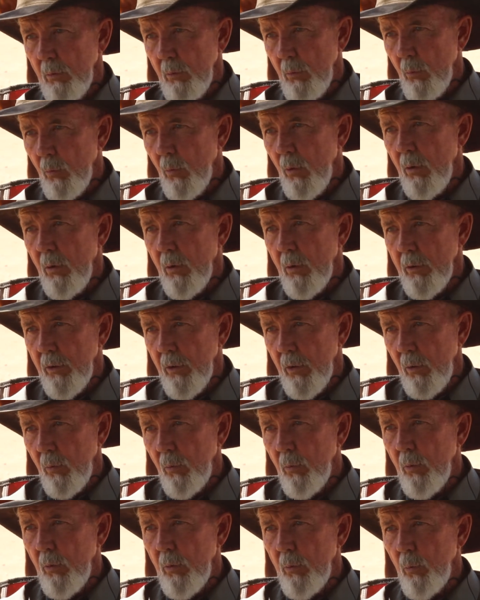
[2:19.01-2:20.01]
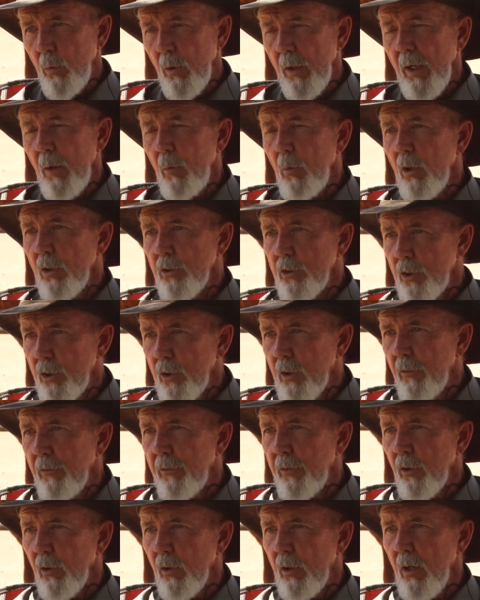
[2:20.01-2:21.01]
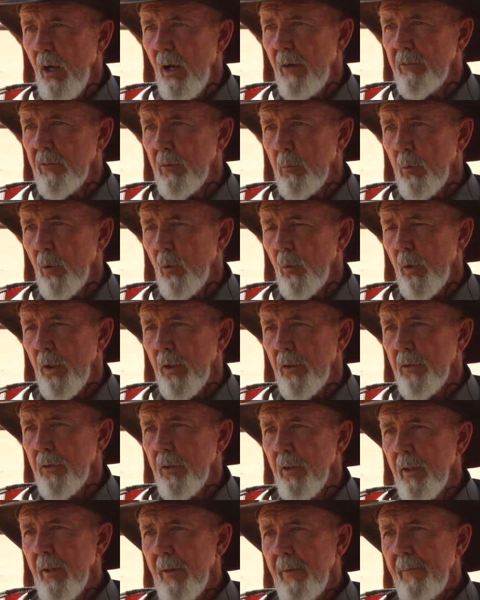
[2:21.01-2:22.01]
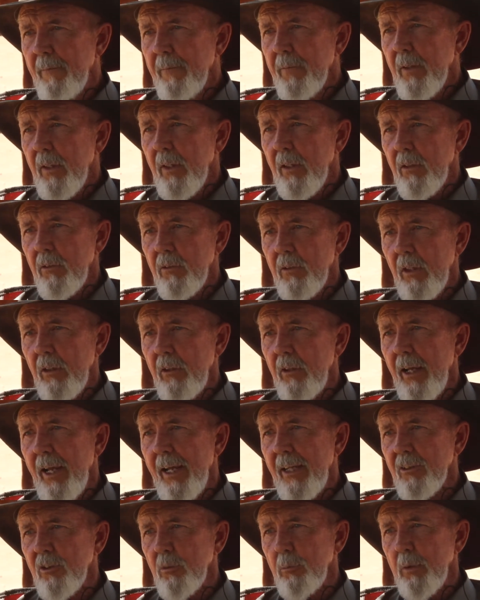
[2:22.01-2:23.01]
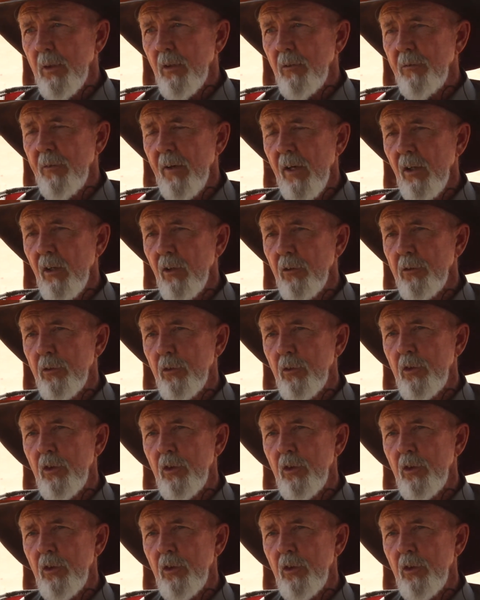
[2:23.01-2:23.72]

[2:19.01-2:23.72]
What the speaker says: what I want you to feel comfortable with, is that it has to be a follow-through.